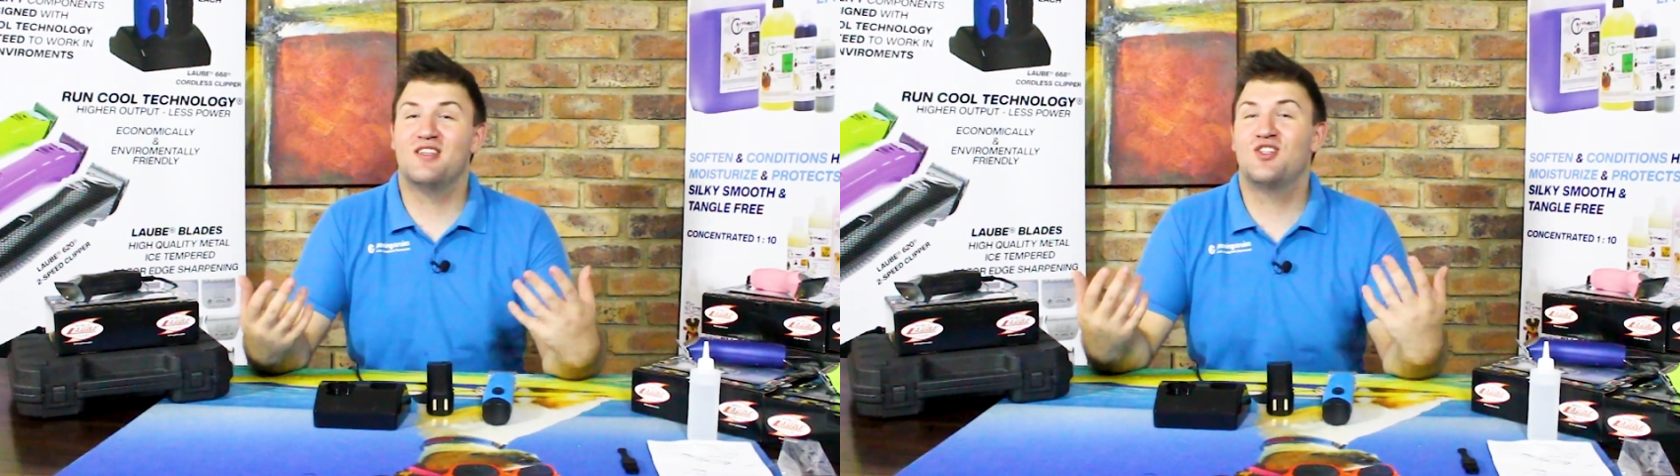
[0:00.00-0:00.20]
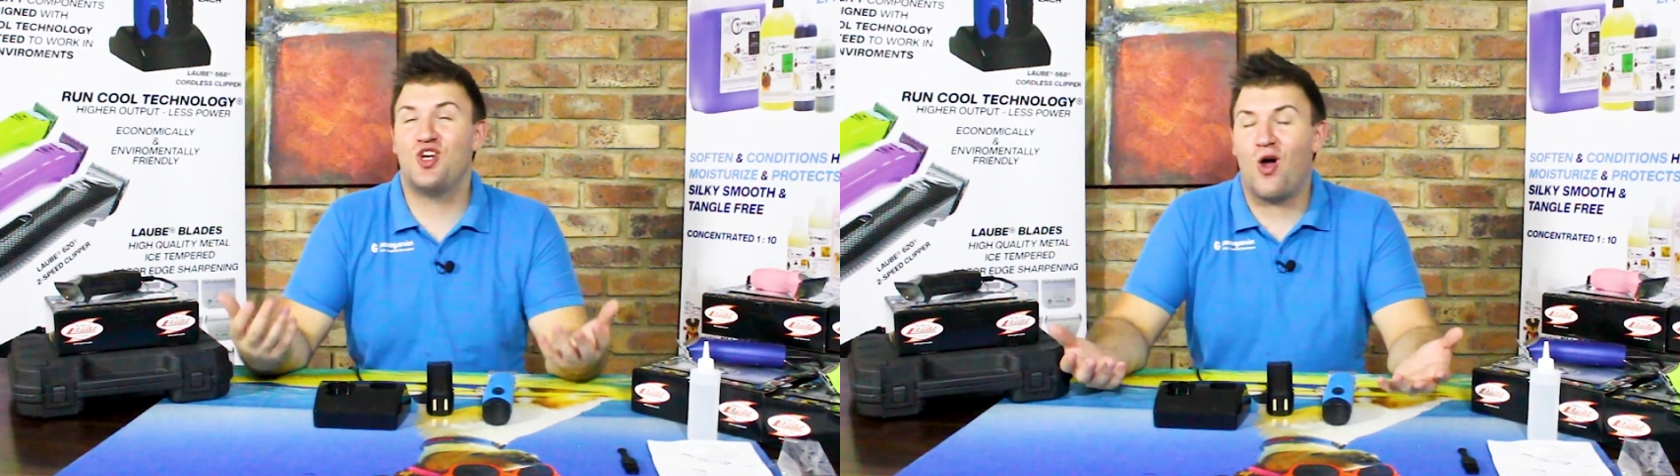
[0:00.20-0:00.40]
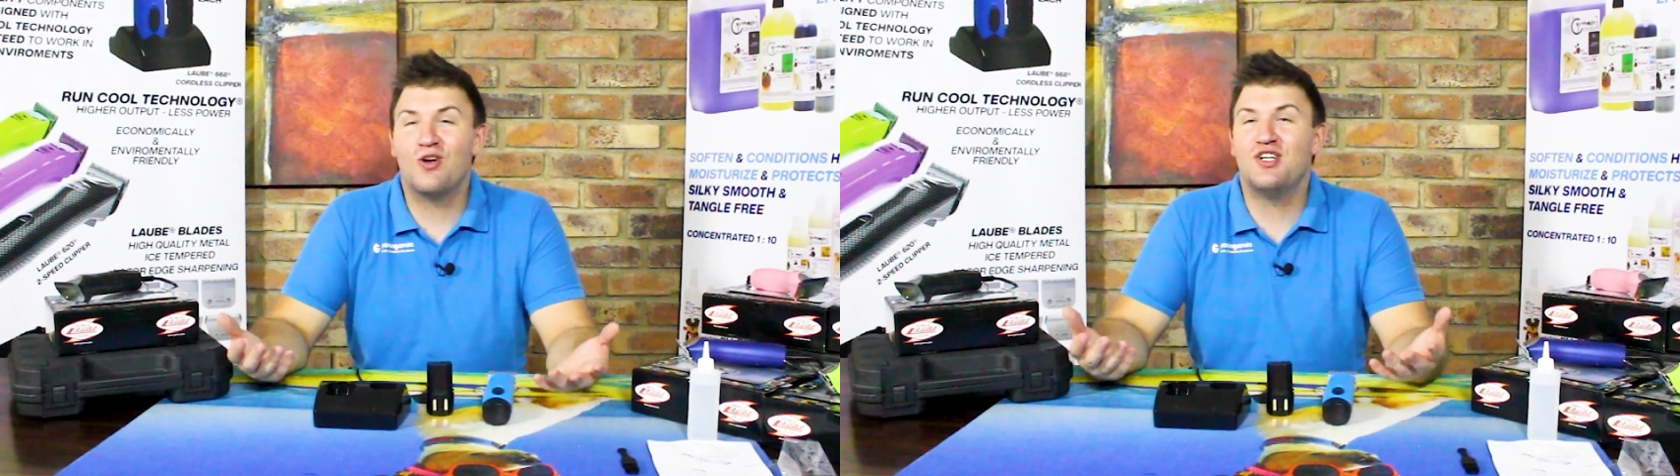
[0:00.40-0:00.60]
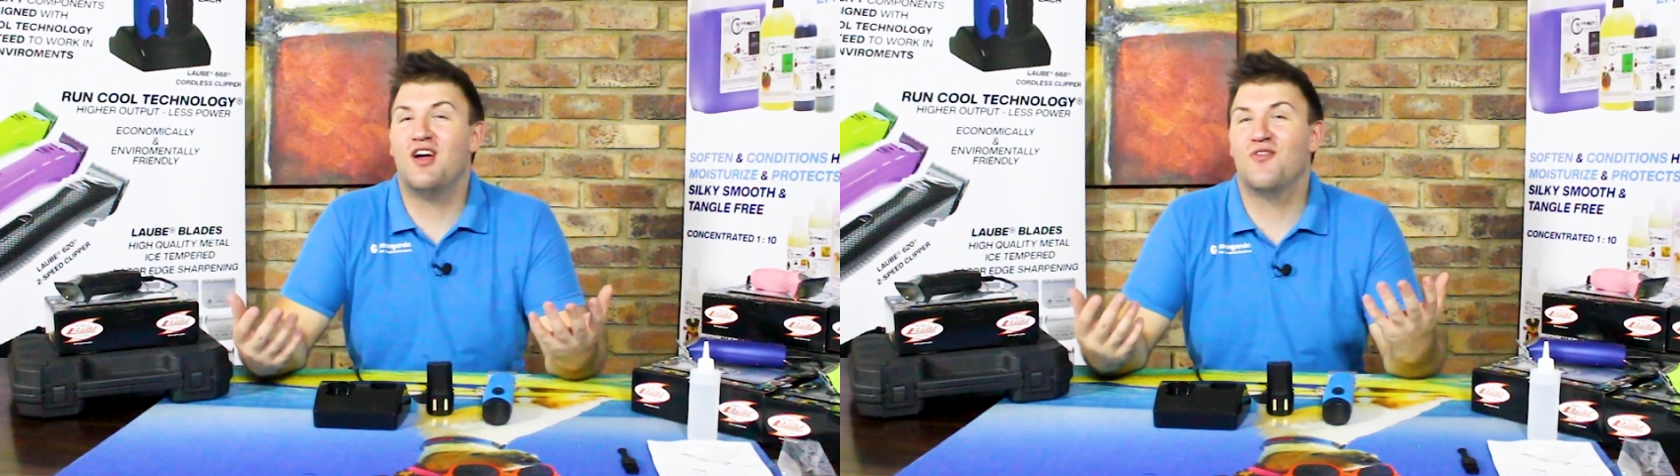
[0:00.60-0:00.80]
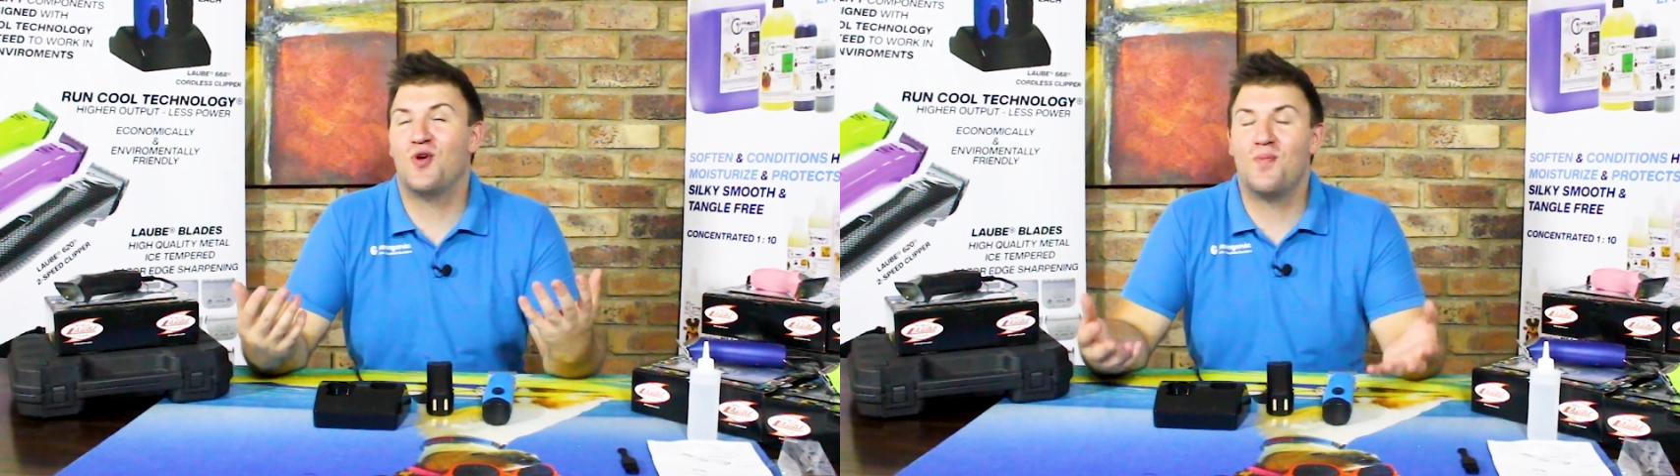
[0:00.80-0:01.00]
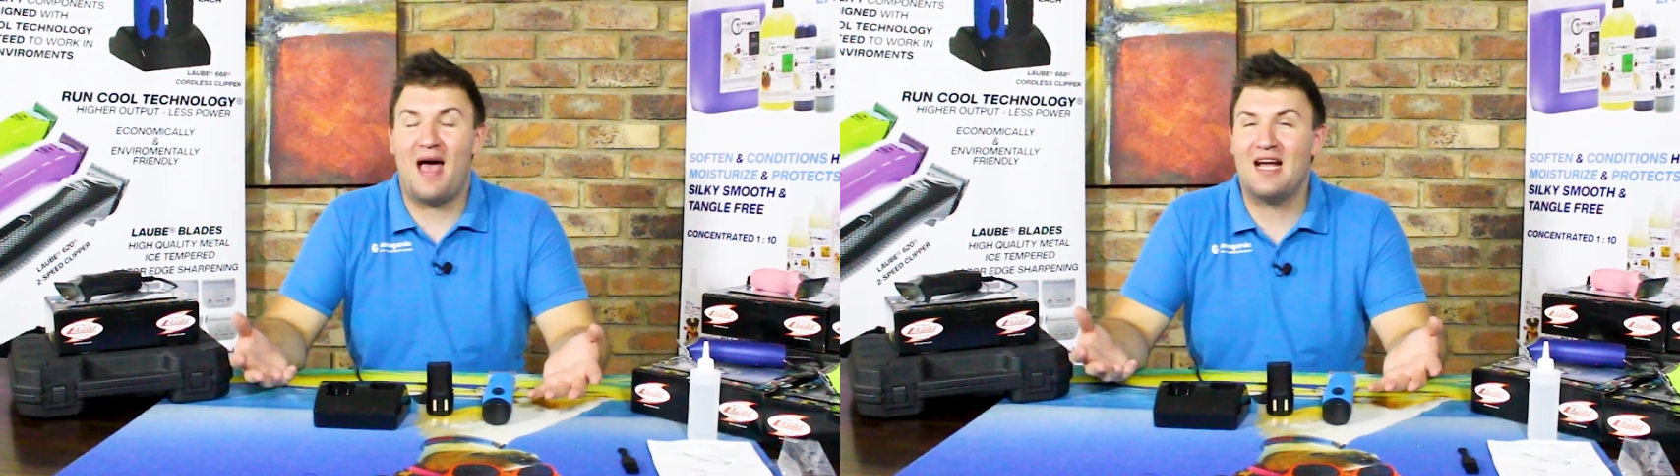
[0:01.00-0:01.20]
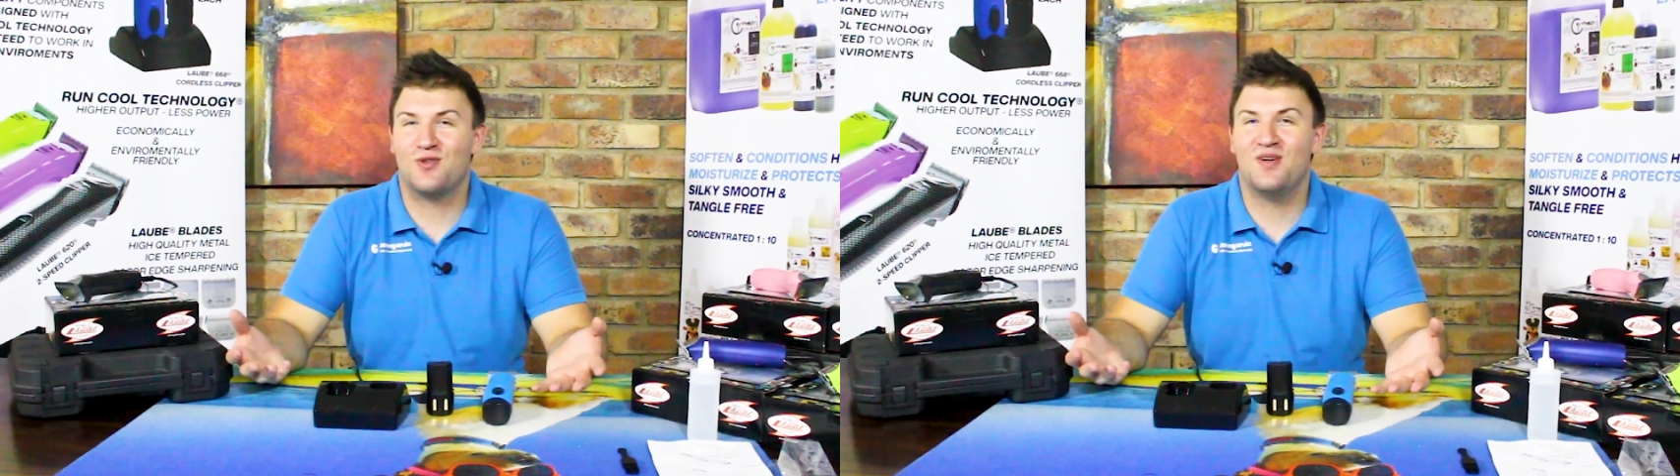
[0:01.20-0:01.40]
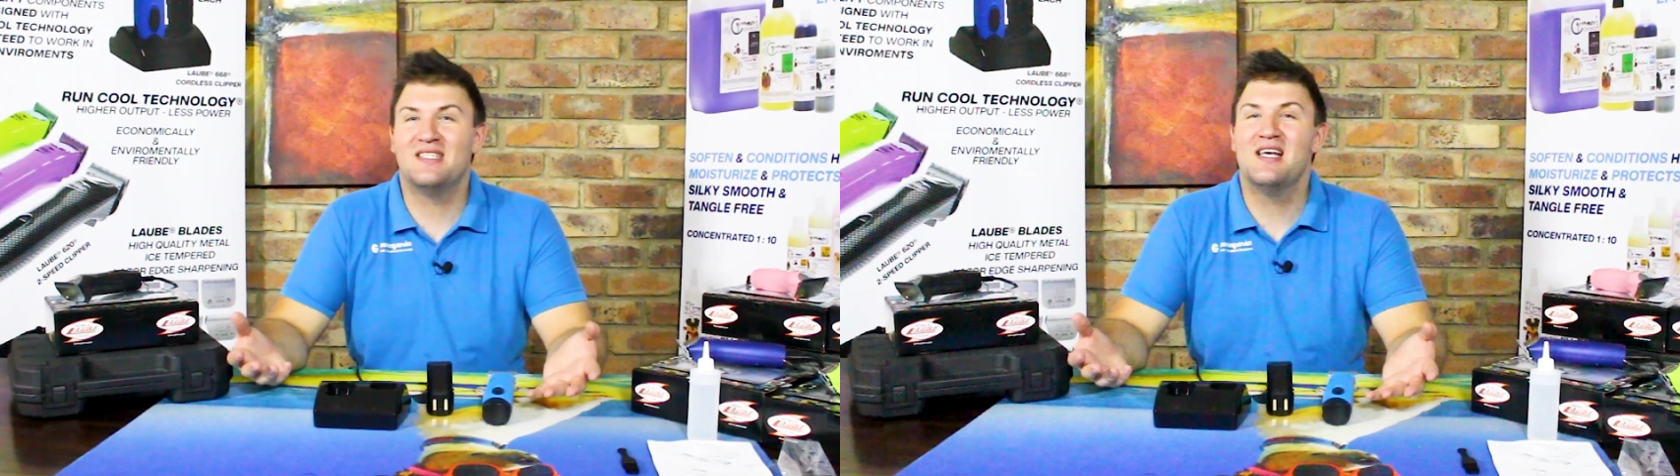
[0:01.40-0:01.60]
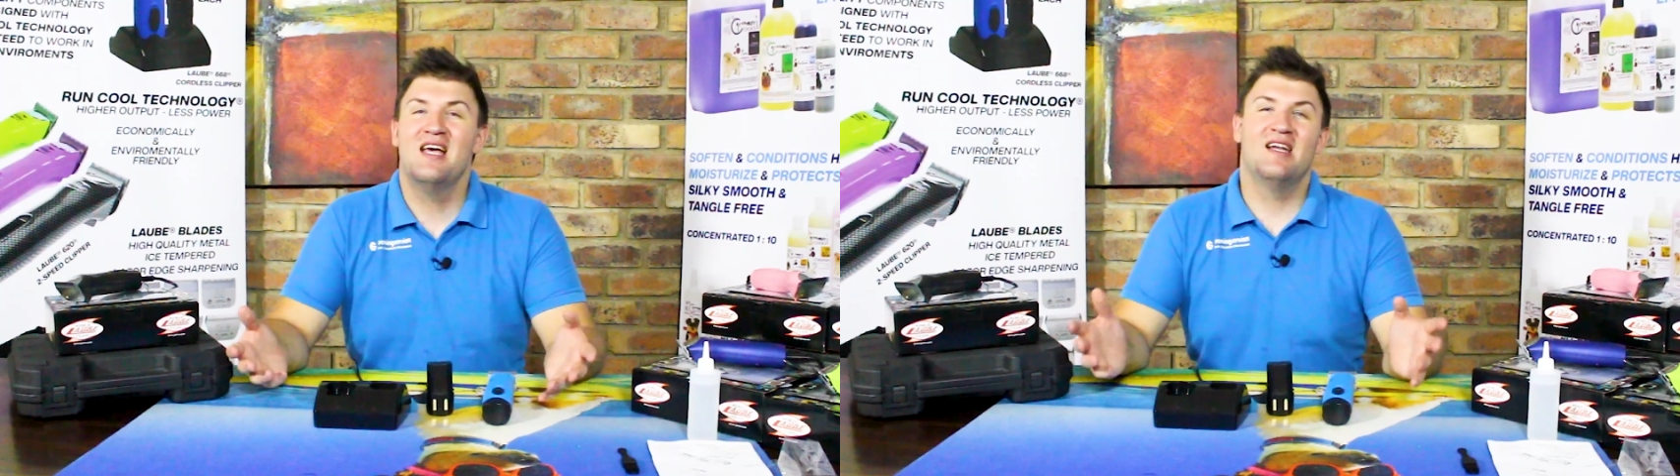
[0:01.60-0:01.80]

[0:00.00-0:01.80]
the charging of your batteries.